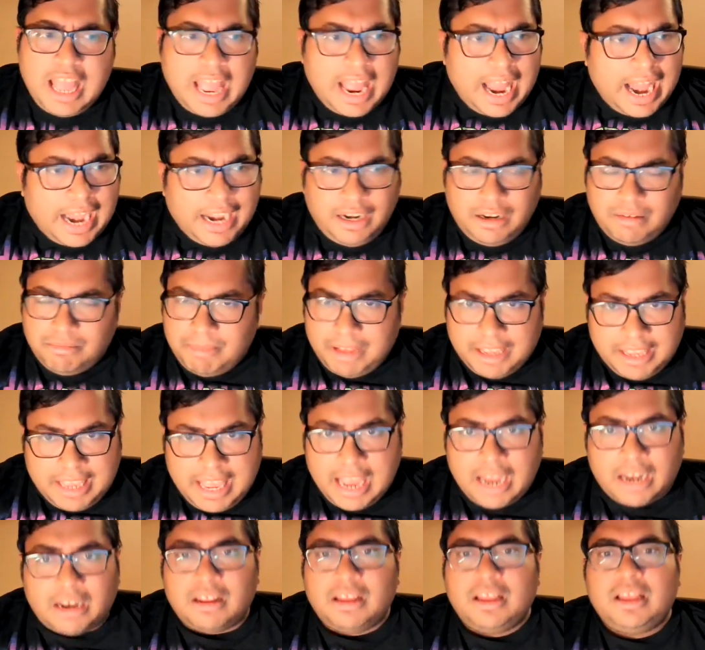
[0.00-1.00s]
And
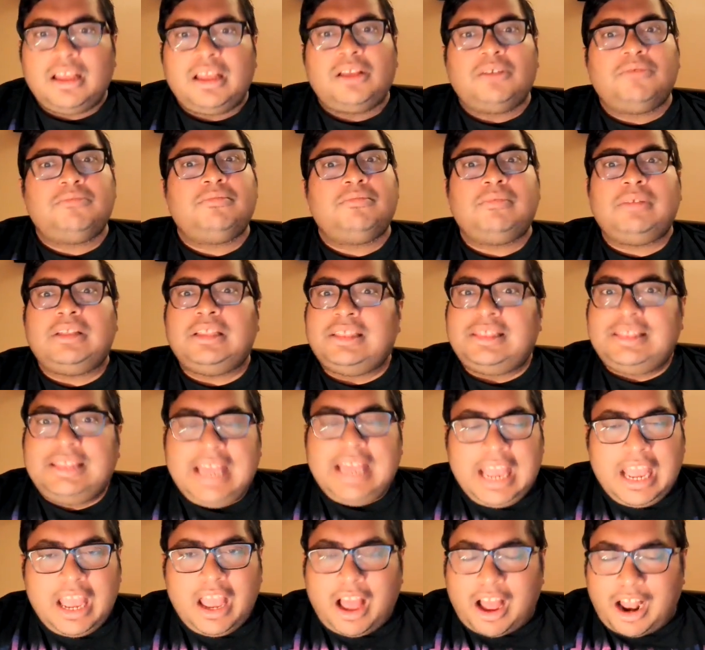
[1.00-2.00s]
again,
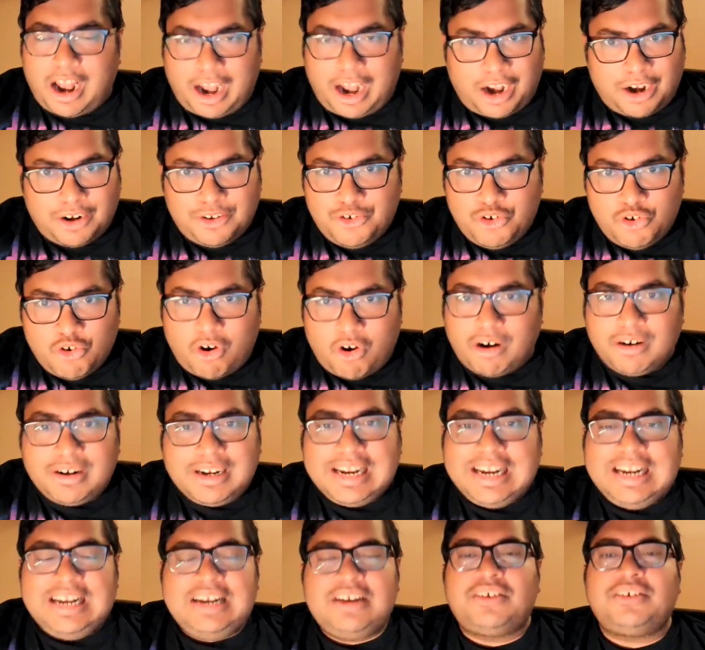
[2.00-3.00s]
they are not
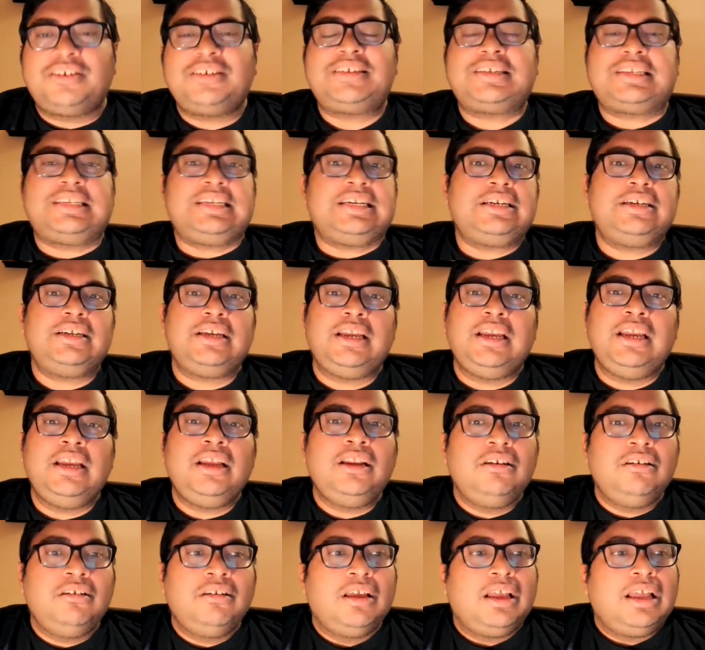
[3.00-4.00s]
interested
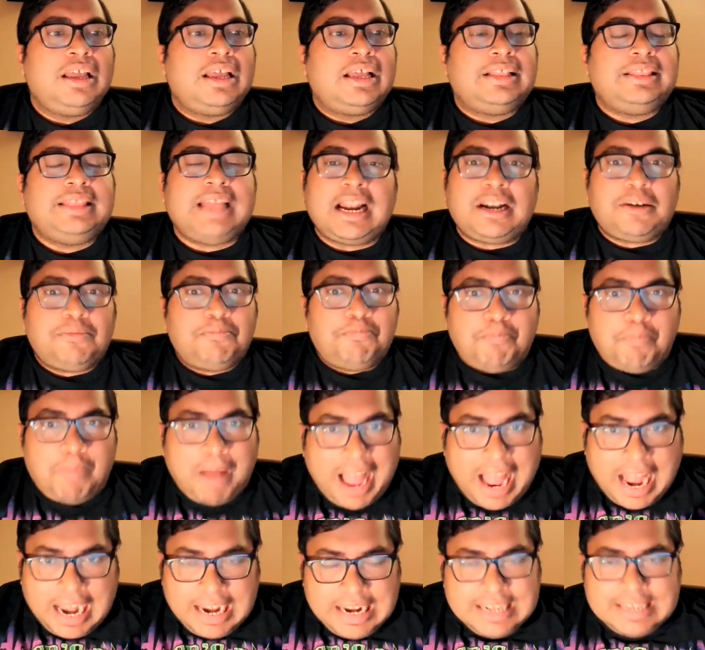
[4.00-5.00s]
in that
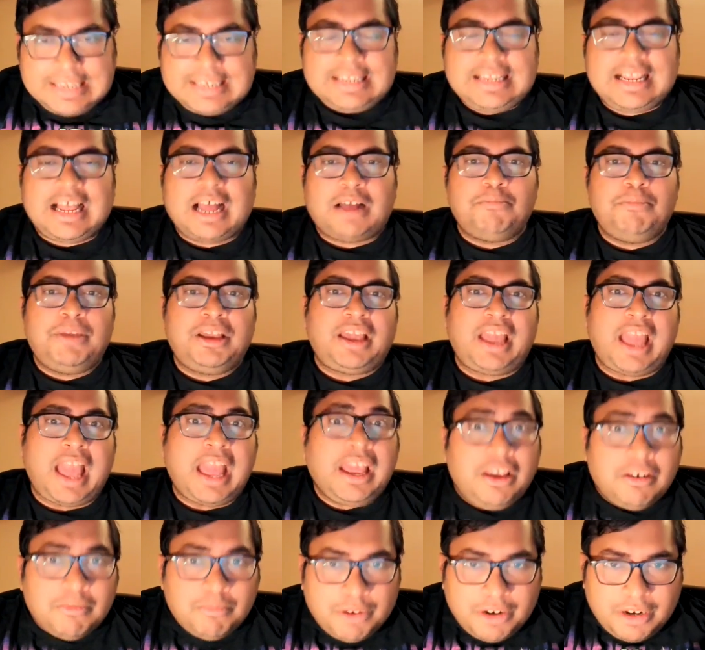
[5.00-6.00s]
pan-Islamic
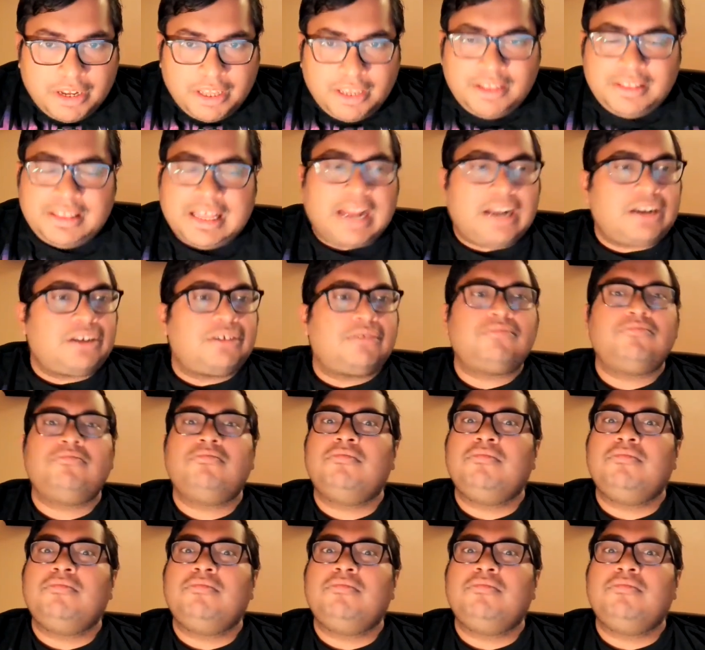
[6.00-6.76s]
hegemony that,